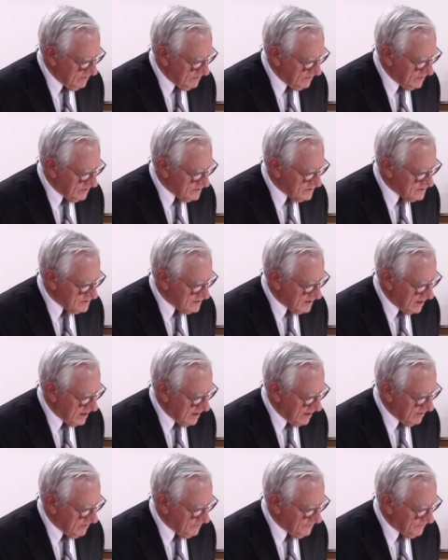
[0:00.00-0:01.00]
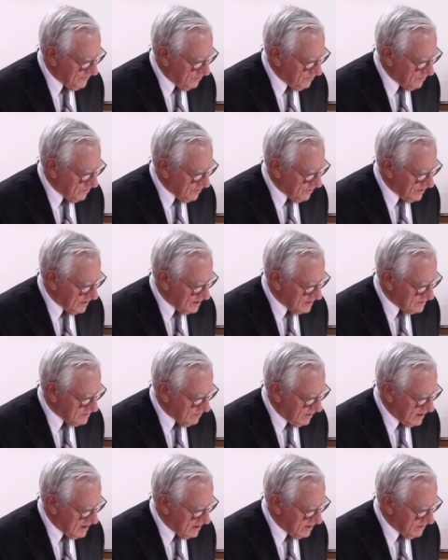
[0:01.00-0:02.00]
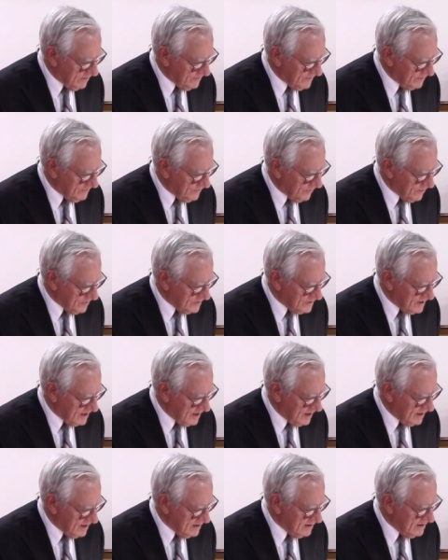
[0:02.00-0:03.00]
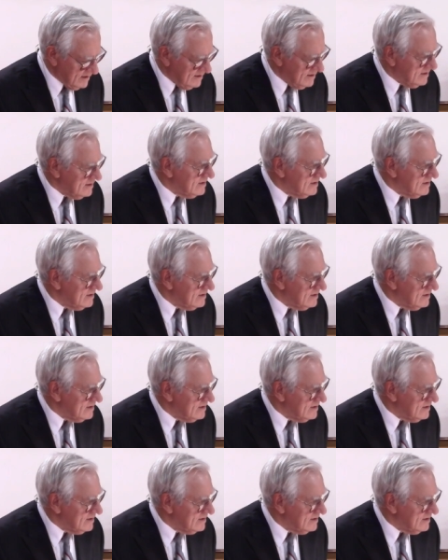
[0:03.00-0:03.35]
verse uh, 4 and 12 and 14.